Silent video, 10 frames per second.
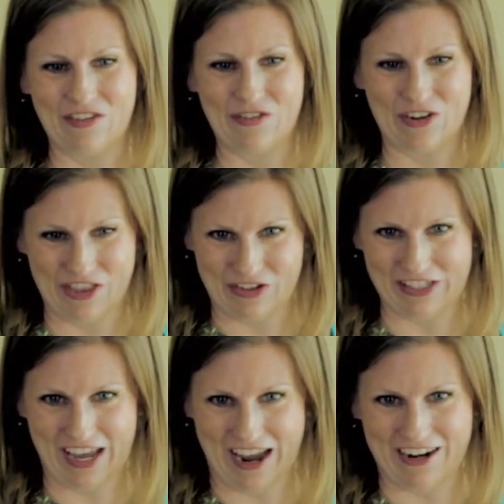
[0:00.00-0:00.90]
with
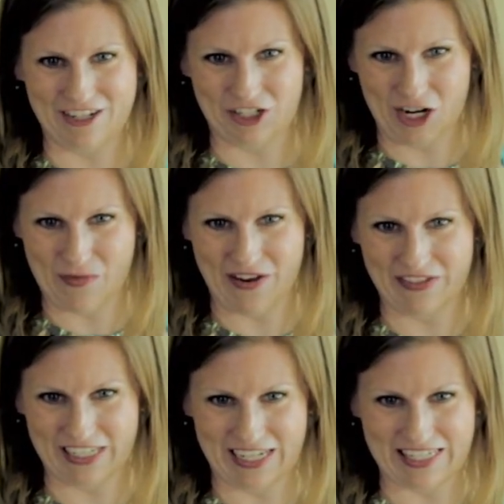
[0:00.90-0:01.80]
those higher
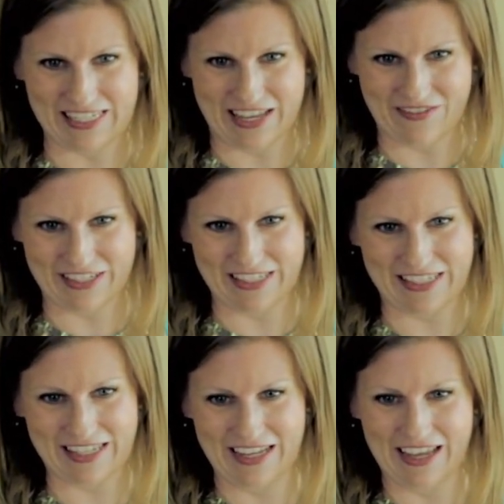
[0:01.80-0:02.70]
GMFCS levels,
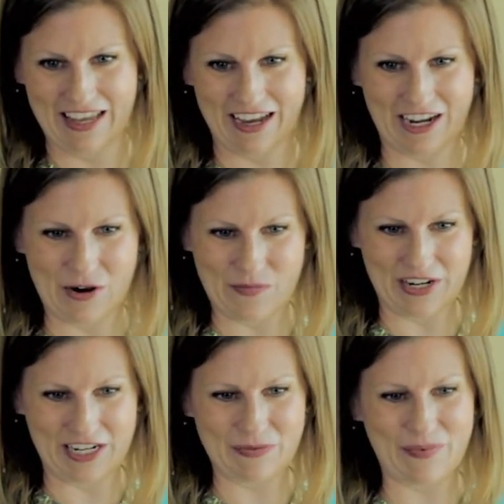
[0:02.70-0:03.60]

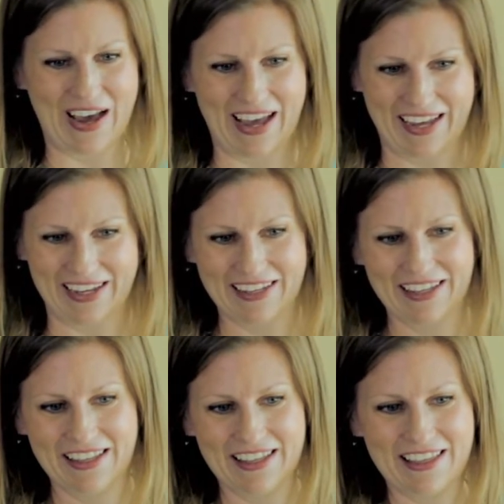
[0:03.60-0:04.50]
accompanied by
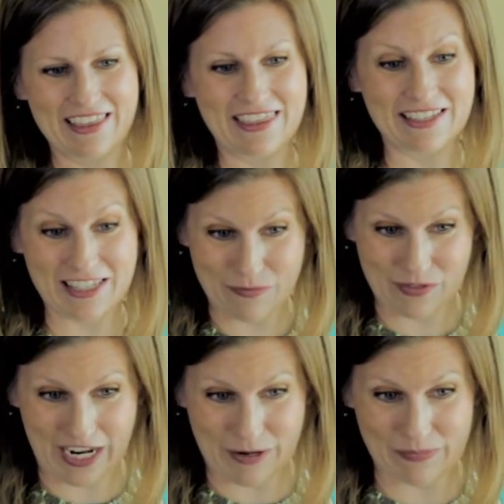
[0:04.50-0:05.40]
the
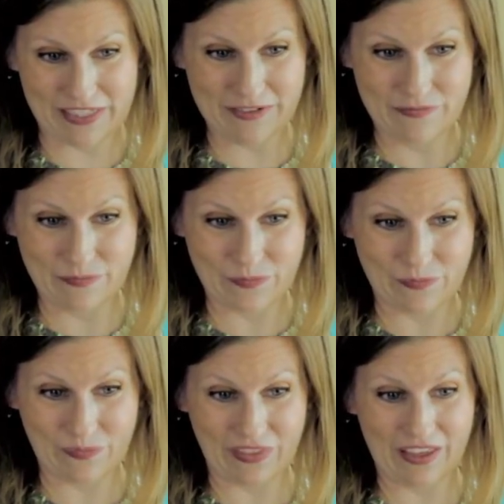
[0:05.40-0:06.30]
subtypes
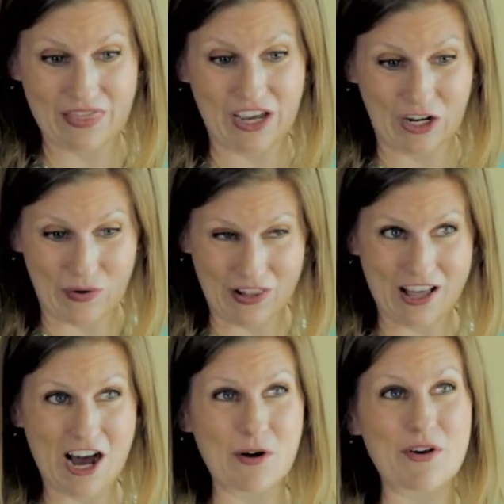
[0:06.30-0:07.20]
that go
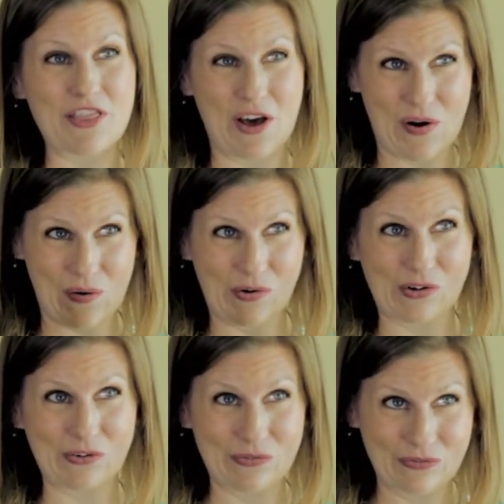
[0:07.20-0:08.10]
along with that
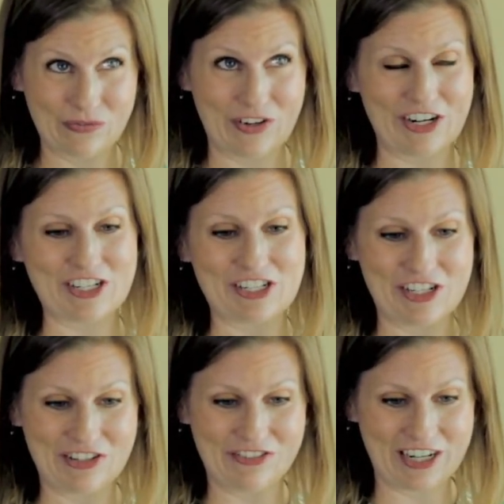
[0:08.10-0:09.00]

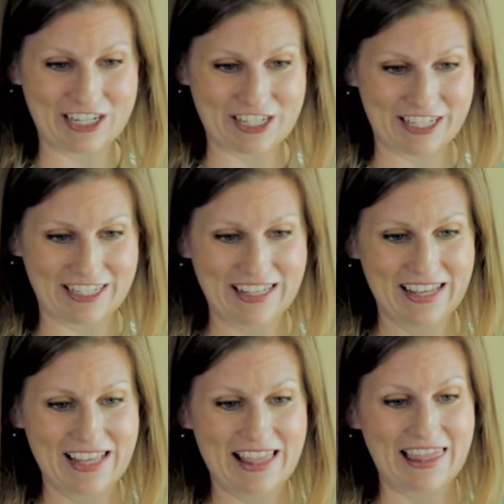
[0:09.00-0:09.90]
oropharyngeal function,
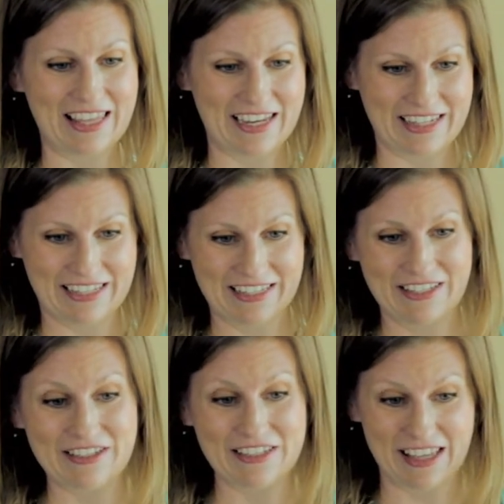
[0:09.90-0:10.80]
like
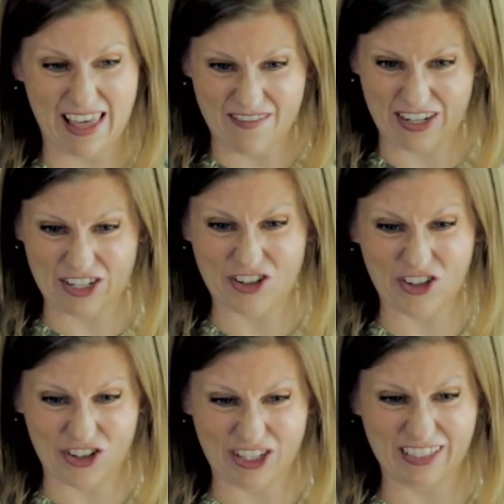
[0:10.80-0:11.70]
saliva
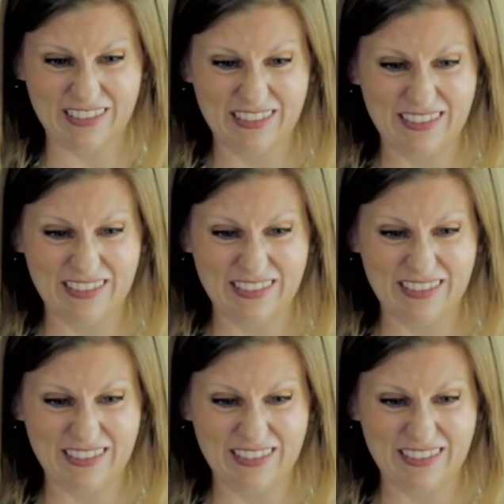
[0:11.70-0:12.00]
control